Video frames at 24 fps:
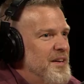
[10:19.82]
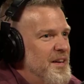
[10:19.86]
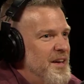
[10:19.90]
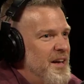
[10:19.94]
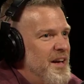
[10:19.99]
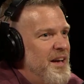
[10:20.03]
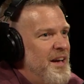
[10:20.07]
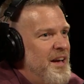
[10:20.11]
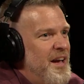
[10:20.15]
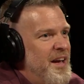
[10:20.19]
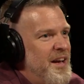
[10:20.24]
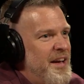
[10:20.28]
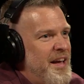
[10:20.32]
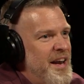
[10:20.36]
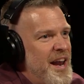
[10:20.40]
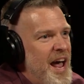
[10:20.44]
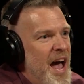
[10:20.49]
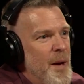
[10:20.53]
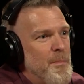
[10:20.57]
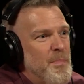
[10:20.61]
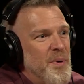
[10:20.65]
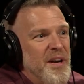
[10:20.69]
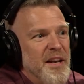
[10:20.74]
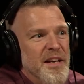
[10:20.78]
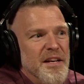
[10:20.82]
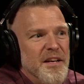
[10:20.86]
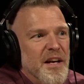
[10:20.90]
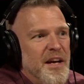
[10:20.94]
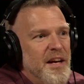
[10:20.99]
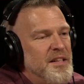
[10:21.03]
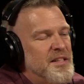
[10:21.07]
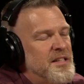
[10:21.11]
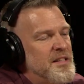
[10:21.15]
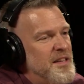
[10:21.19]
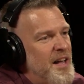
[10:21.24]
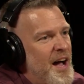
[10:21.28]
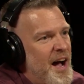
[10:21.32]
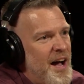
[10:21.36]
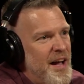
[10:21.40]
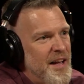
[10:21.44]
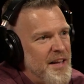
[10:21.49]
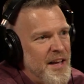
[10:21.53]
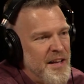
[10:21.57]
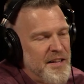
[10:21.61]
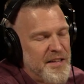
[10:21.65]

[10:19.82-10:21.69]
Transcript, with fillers: And it's not it really that big of a deal. It's not.